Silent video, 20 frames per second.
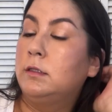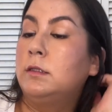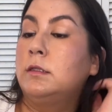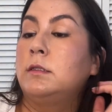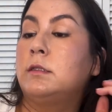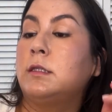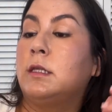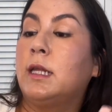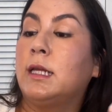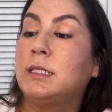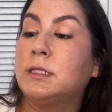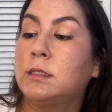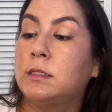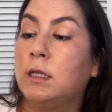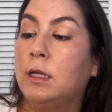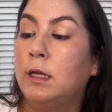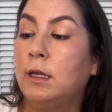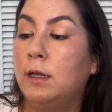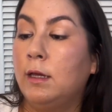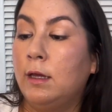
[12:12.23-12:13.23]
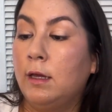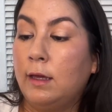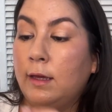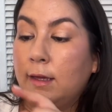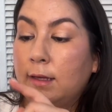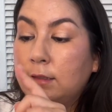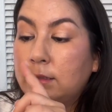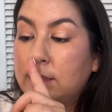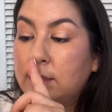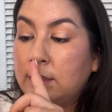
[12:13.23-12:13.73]
It's
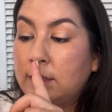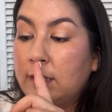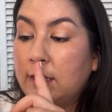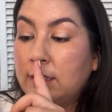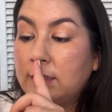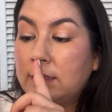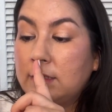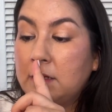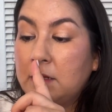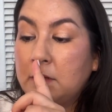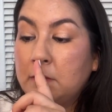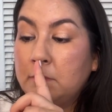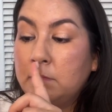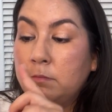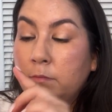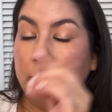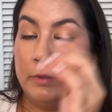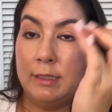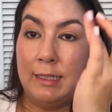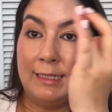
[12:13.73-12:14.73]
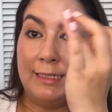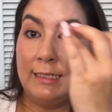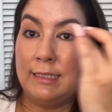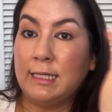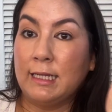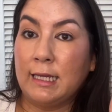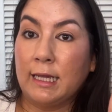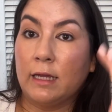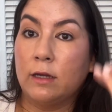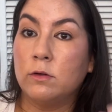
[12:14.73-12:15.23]
a nice
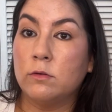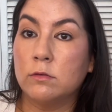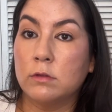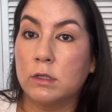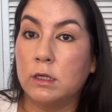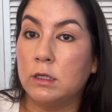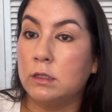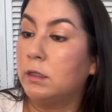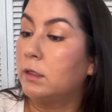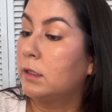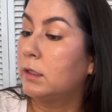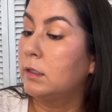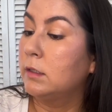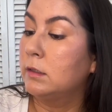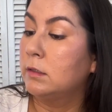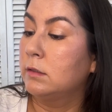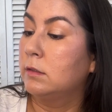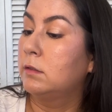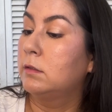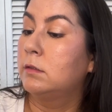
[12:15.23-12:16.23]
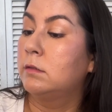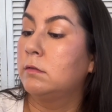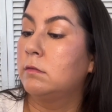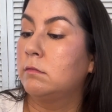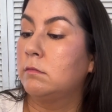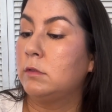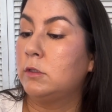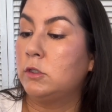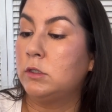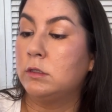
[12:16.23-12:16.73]
blending out color,
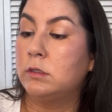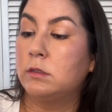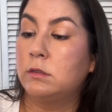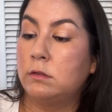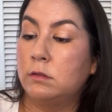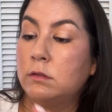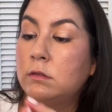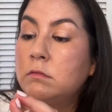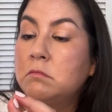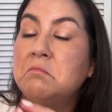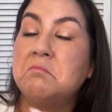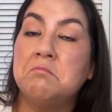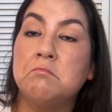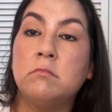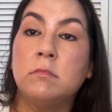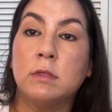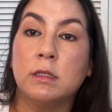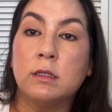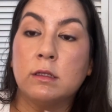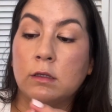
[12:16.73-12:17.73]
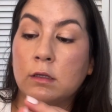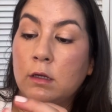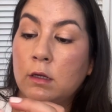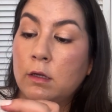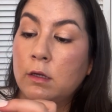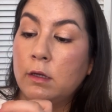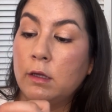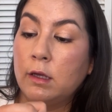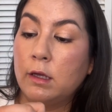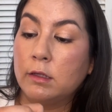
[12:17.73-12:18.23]
which is,
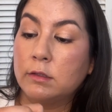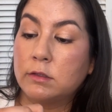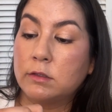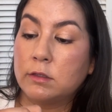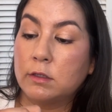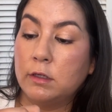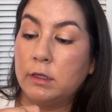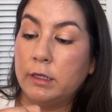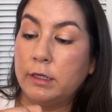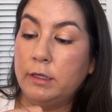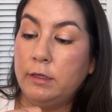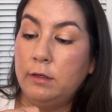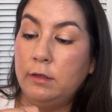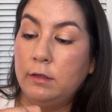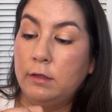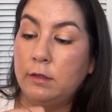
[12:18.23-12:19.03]
it's good.